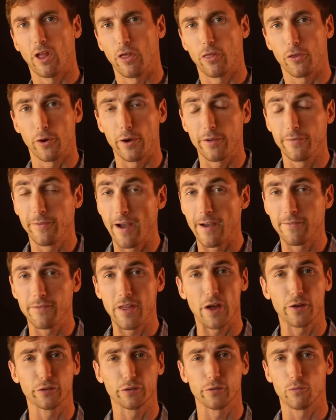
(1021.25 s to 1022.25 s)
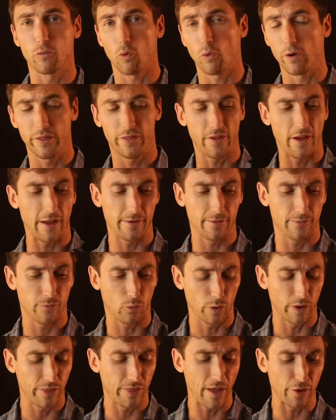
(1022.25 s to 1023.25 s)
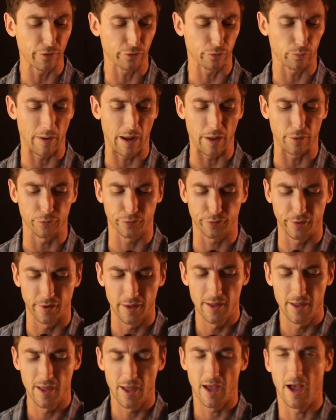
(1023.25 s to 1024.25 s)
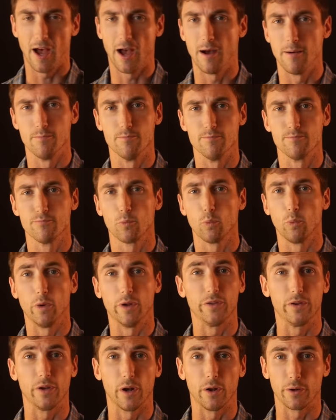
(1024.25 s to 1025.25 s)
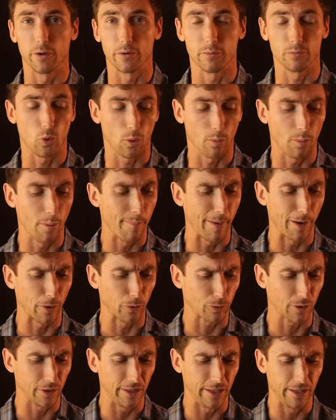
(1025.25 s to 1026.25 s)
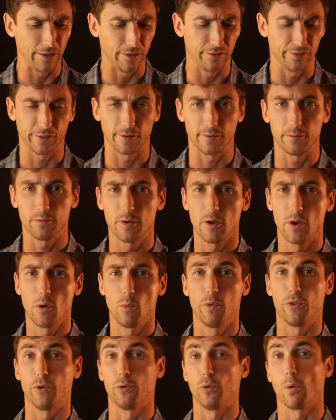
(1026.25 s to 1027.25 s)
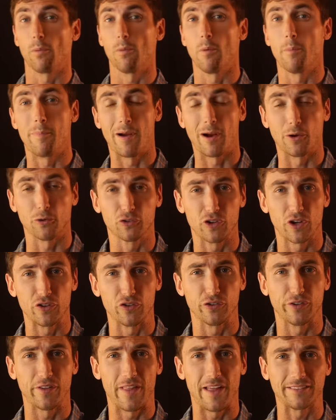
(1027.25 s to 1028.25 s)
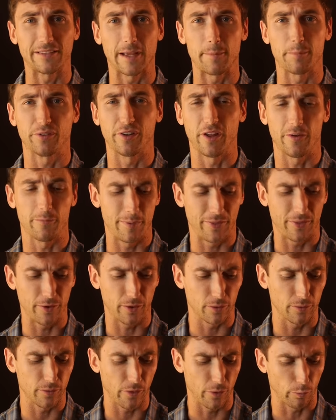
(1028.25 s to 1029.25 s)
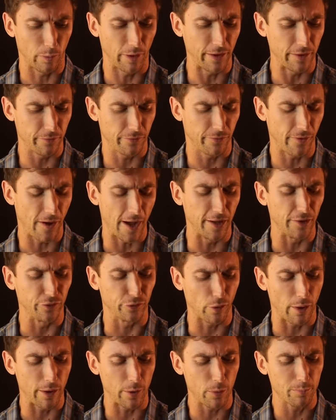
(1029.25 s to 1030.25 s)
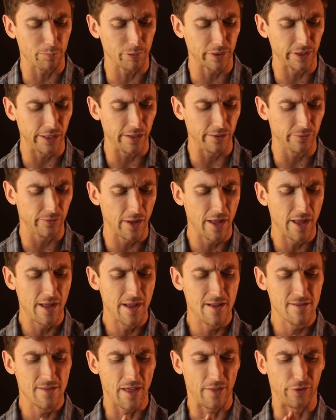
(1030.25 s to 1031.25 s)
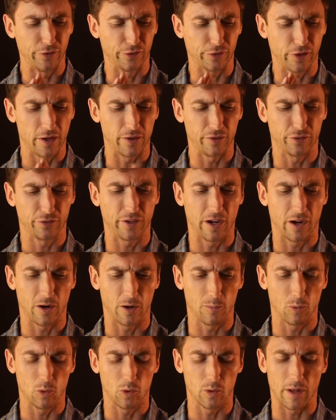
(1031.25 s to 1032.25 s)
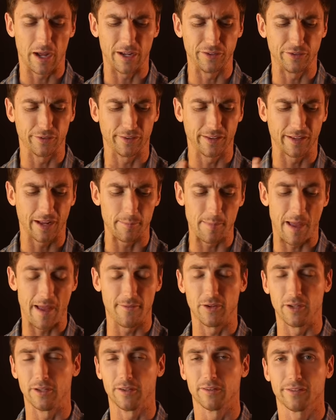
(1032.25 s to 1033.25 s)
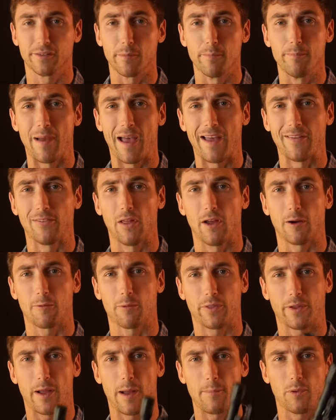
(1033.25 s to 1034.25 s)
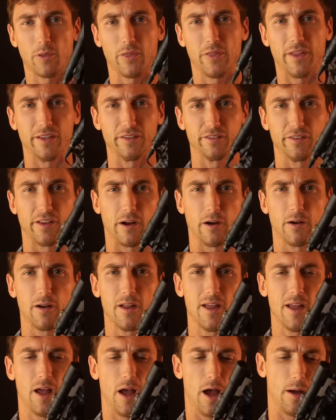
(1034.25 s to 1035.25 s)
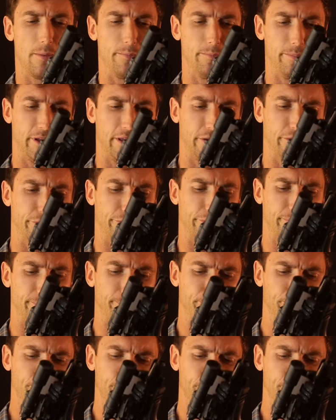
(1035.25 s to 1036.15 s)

35,000, 40,000 40, rounds um, with you know your normal barrel cleanings, with your normal barrel changes and that type of stuff. But they're they're running fine, so I don't believe that this gun is terrible. I just think I'm having some bad luck with a couple things there um, because